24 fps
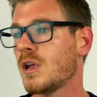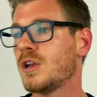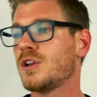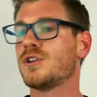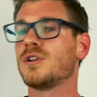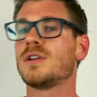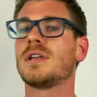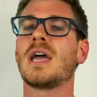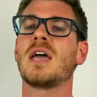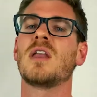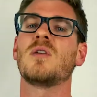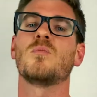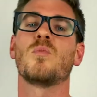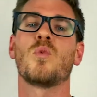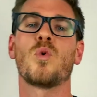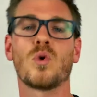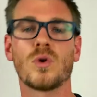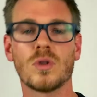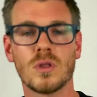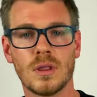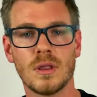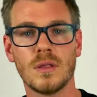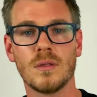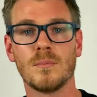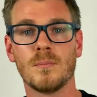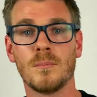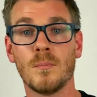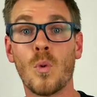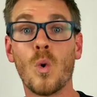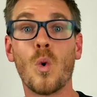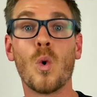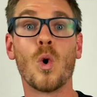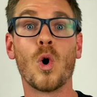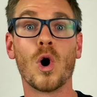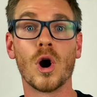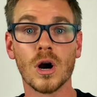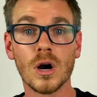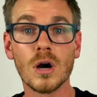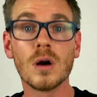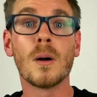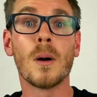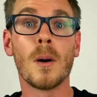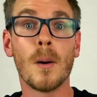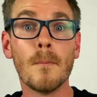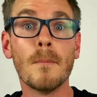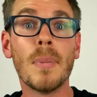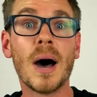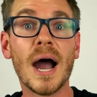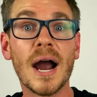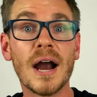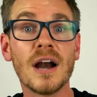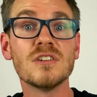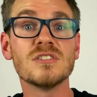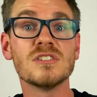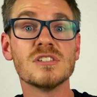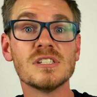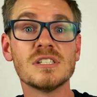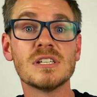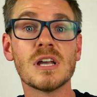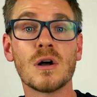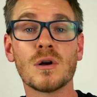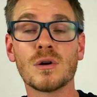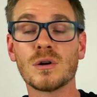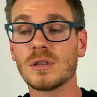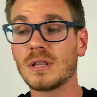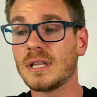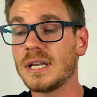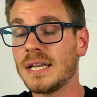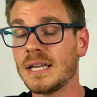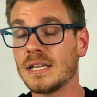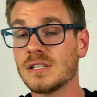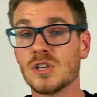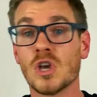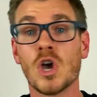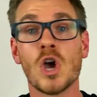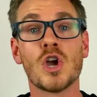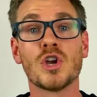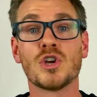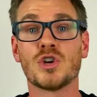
You're getting more, more buyers and seller leads.